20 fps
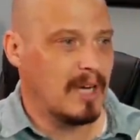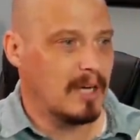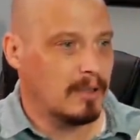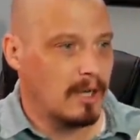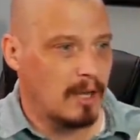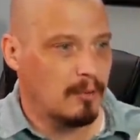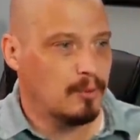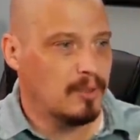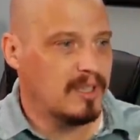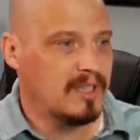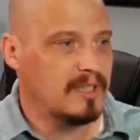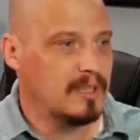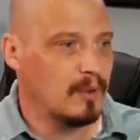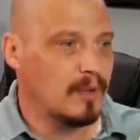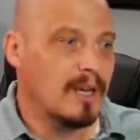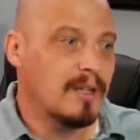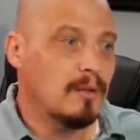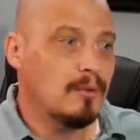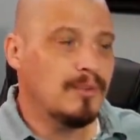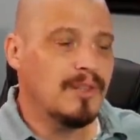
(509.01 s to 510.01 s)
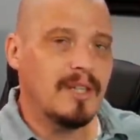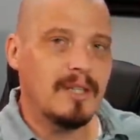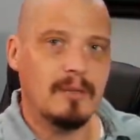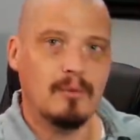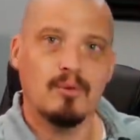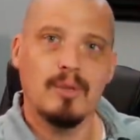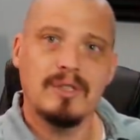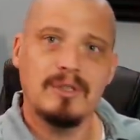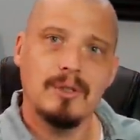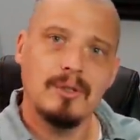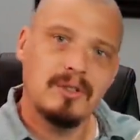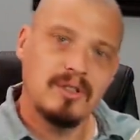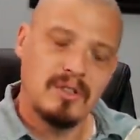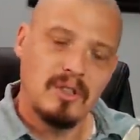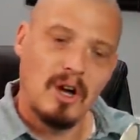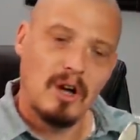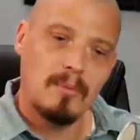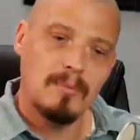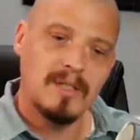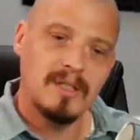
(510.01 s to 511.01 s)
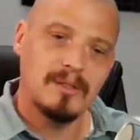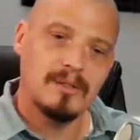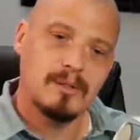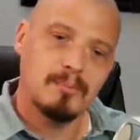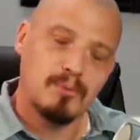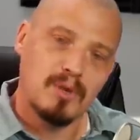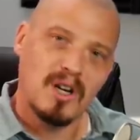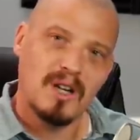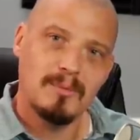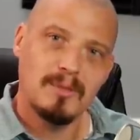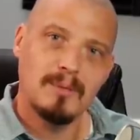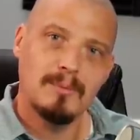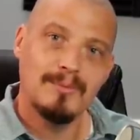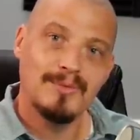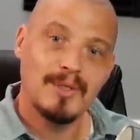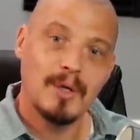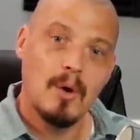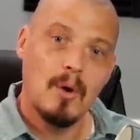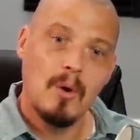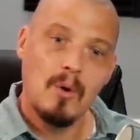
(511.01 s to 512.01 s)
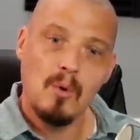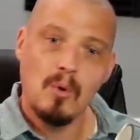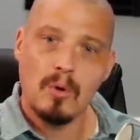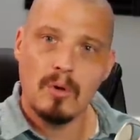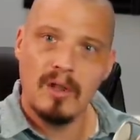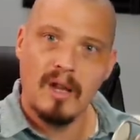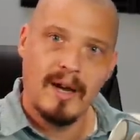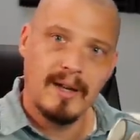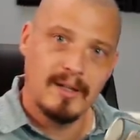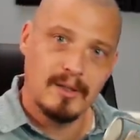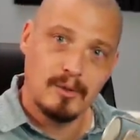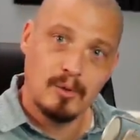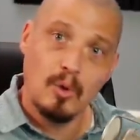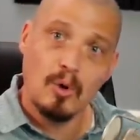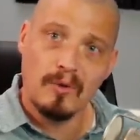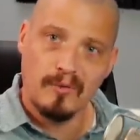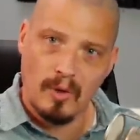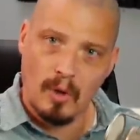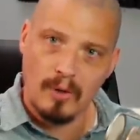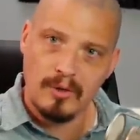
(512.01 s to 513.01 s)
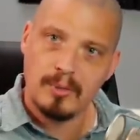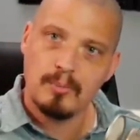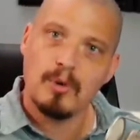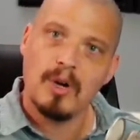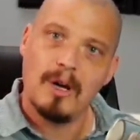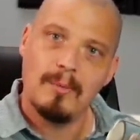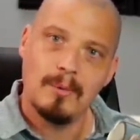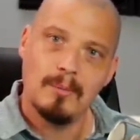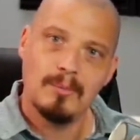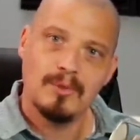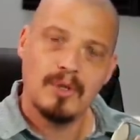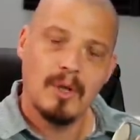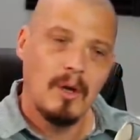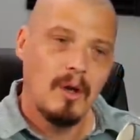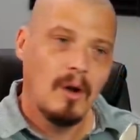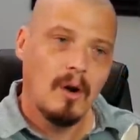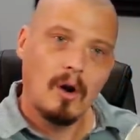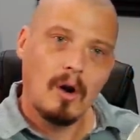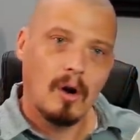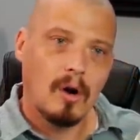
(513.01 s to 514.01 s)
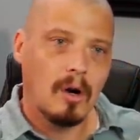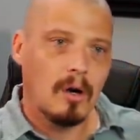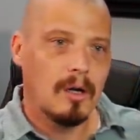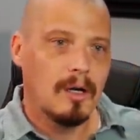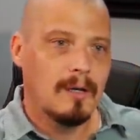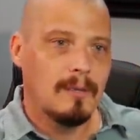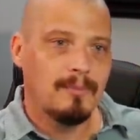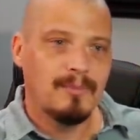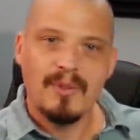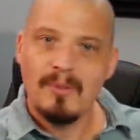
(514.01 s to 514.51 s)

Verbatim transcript: I really don't. I don't think Richard Stallman's problems or Linus Torvalds' problems are